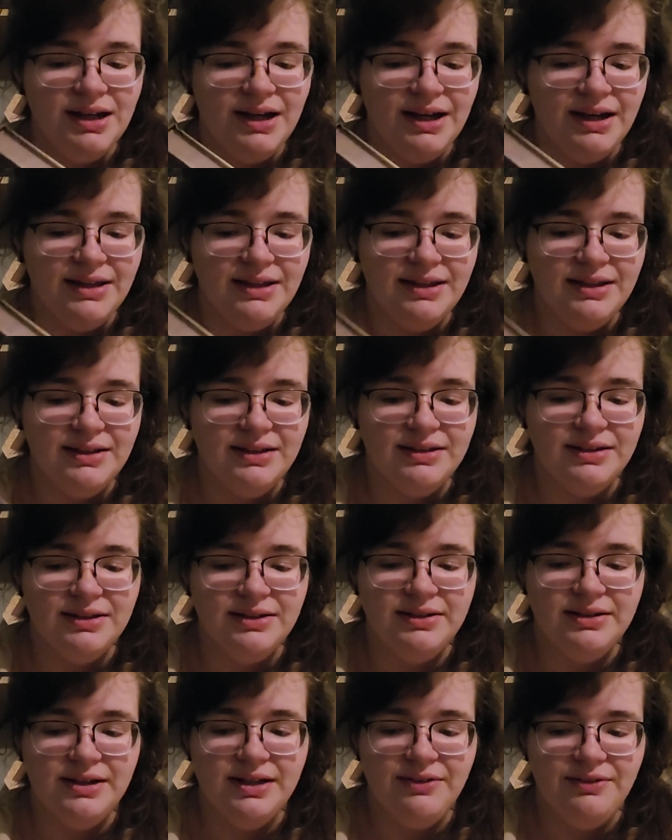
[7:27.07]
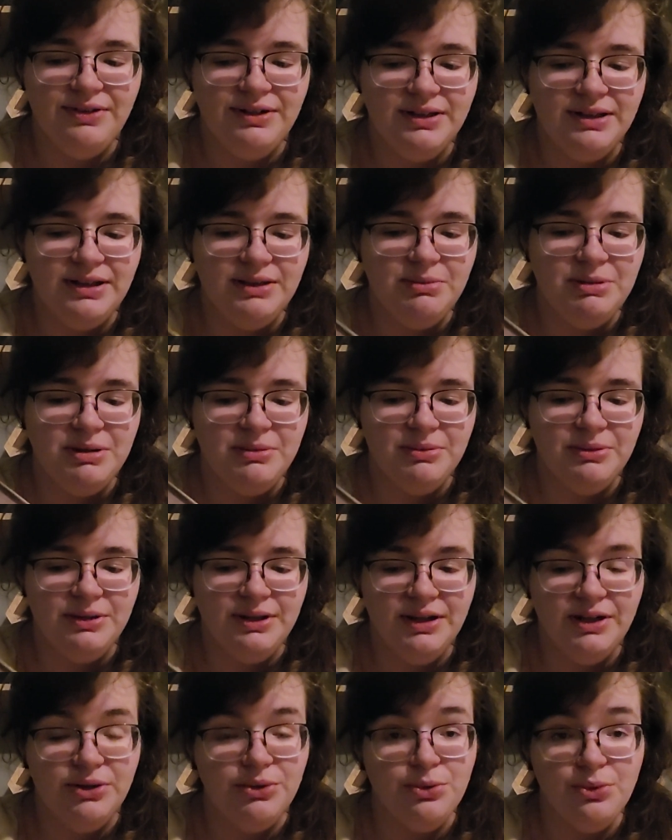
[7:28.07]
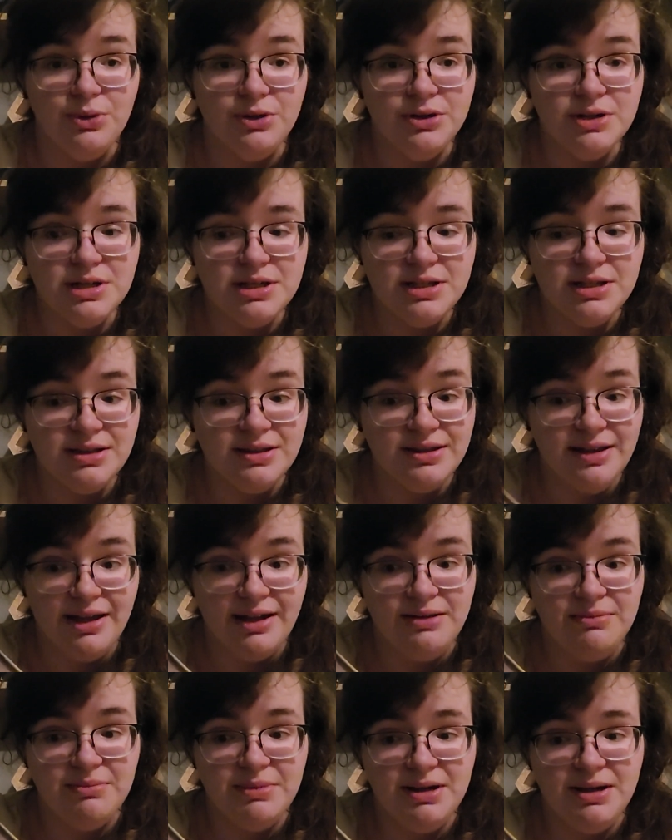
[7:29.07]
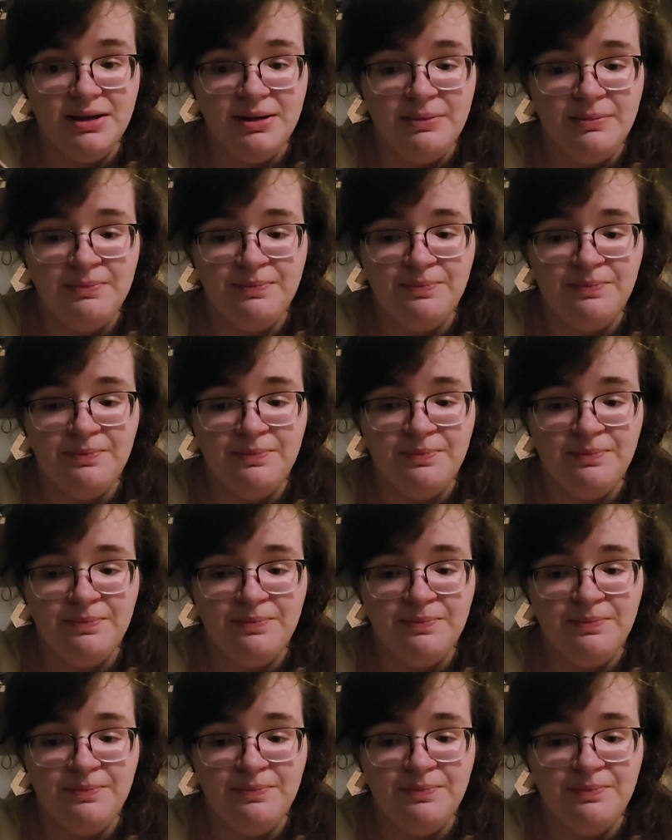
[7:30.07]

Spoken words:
I think that there are definitely people that are worse than me,